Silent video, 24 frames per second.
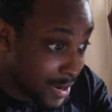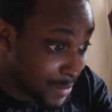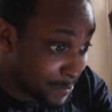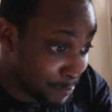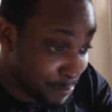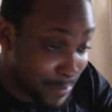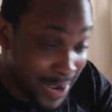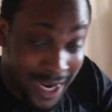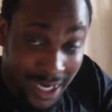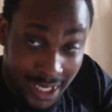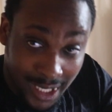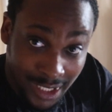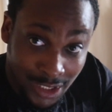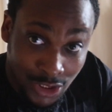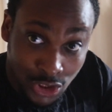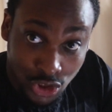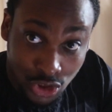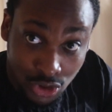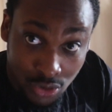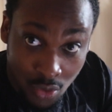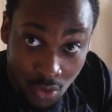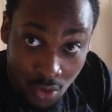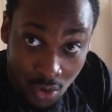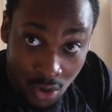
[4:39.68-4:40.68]
making
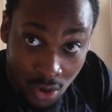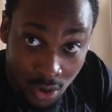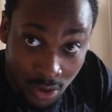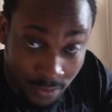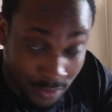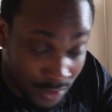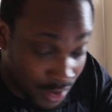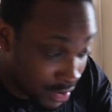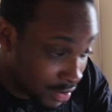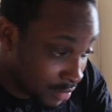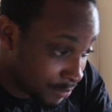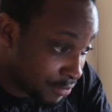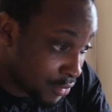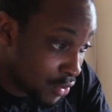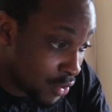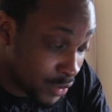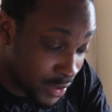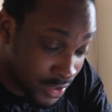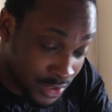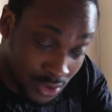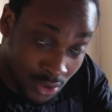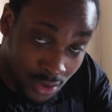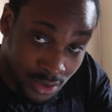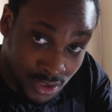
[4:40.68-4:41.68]
sure their
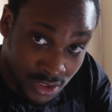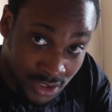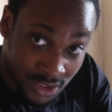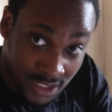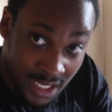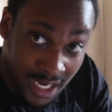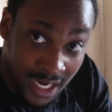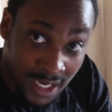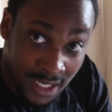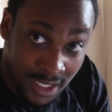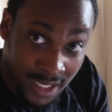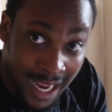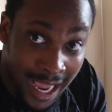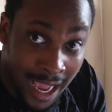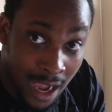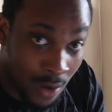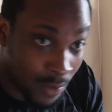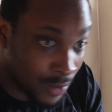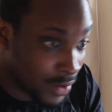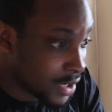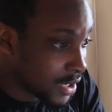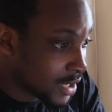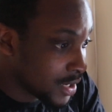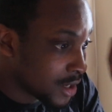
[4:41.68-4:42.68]
opponents are staying
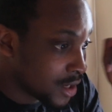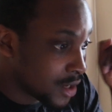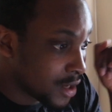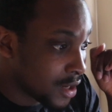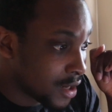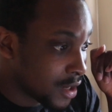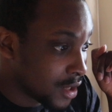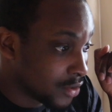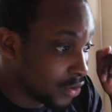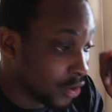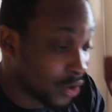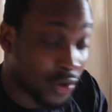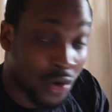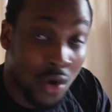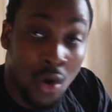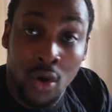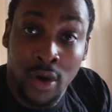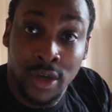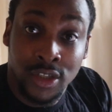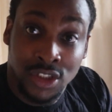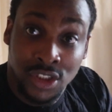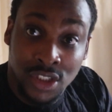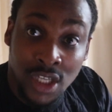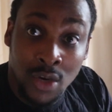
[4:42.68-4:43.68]
down. The
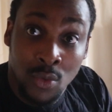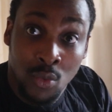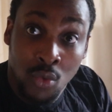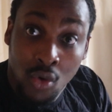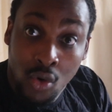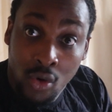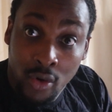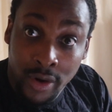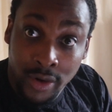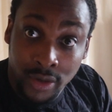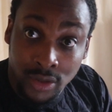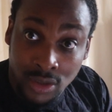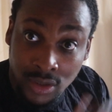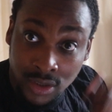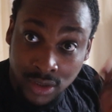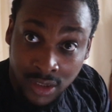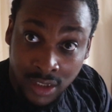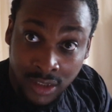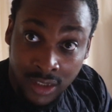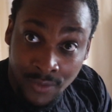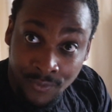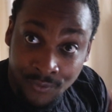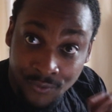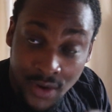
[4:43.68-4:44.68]
Golden State Warriors,
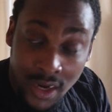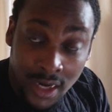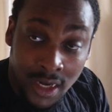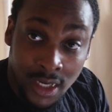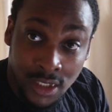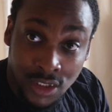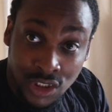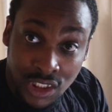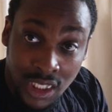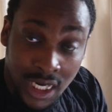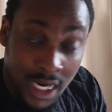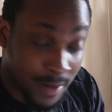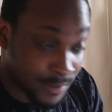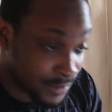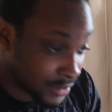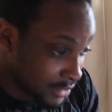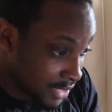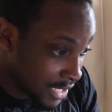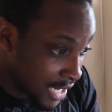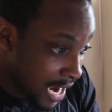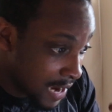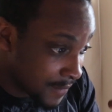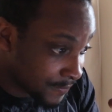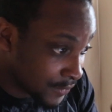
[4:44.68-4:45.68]
the defending champs,
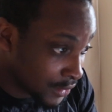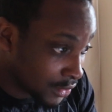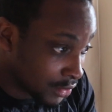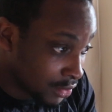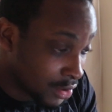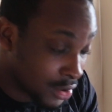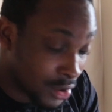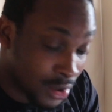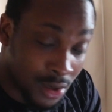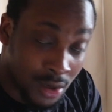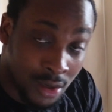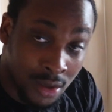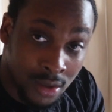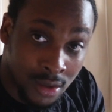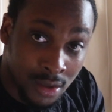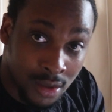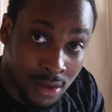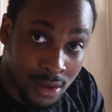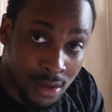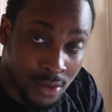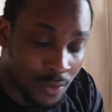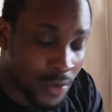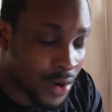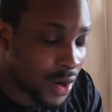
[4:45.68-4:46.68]
they have to learn,
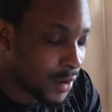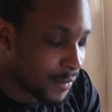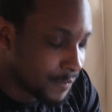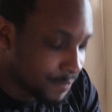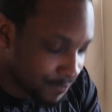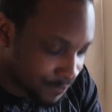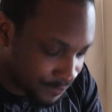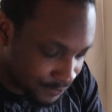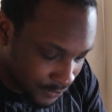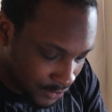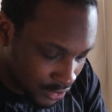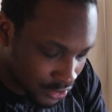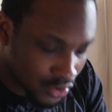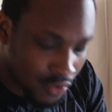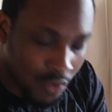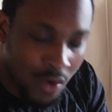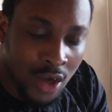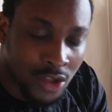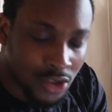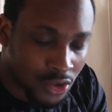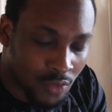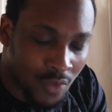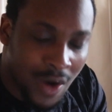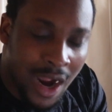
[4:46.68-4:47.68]
well, the
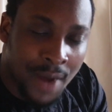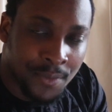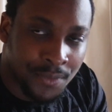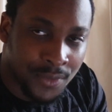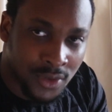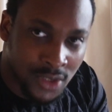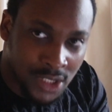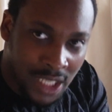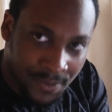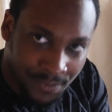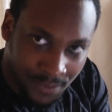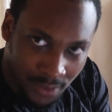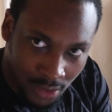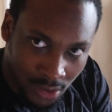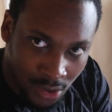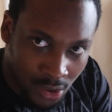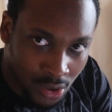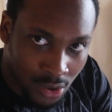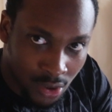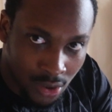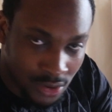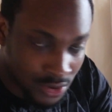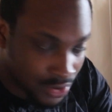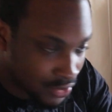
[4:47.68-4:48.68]
Toronto Raptors have to
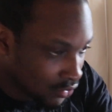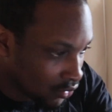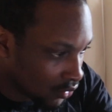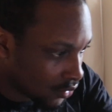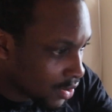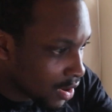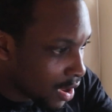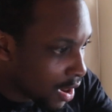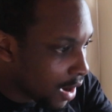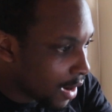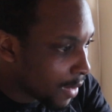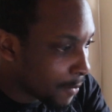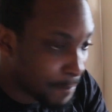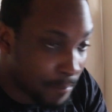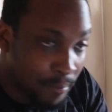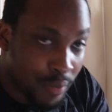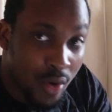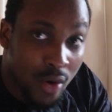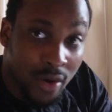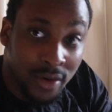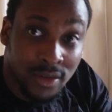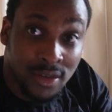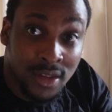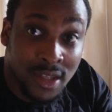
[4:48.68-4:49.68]
learn to
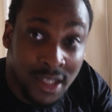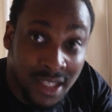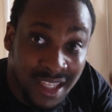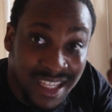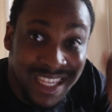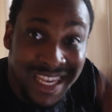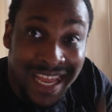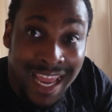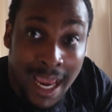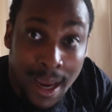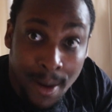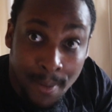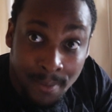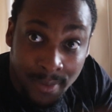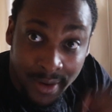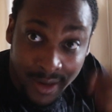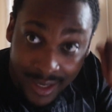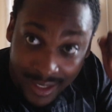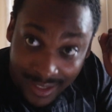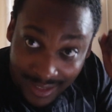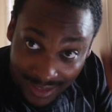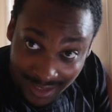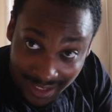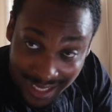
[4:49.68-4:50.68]
put them
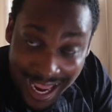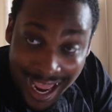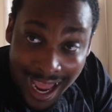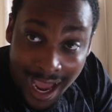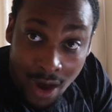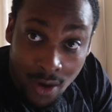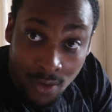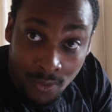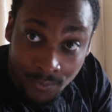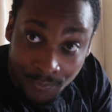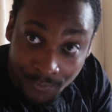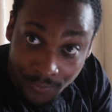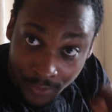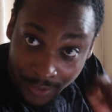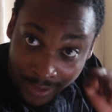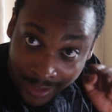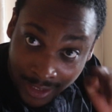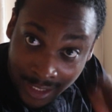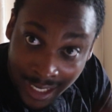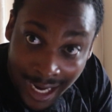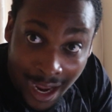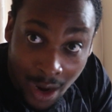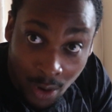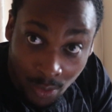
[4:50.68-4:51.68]
down for the
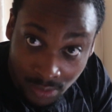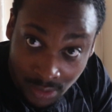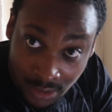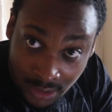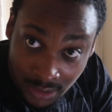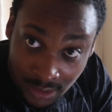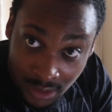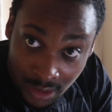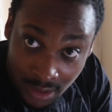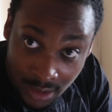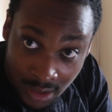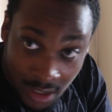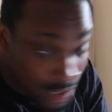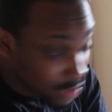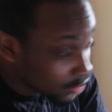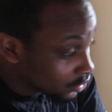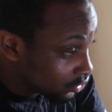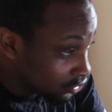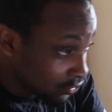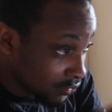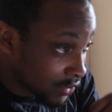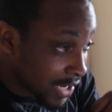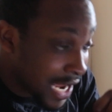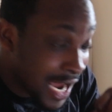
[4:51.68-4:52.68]
count.
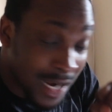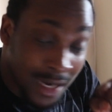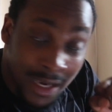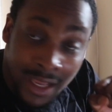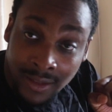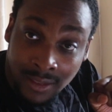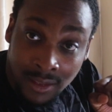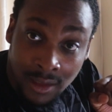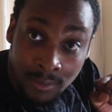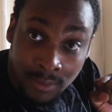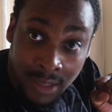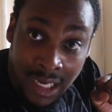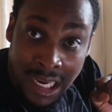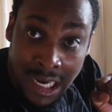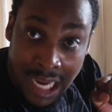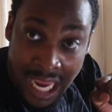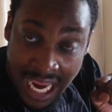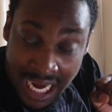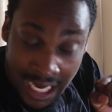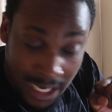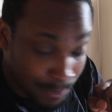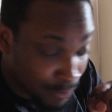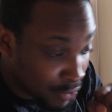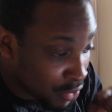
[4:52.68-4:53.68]
Do not let them get
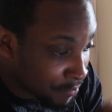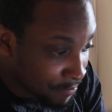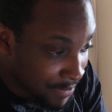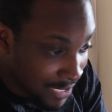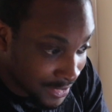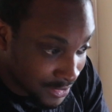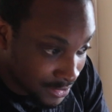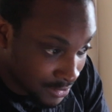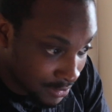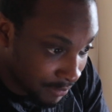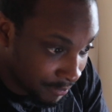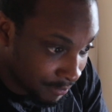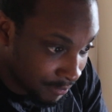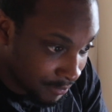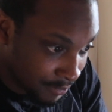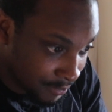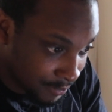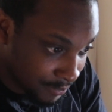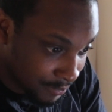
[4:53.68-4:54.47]
any momentum.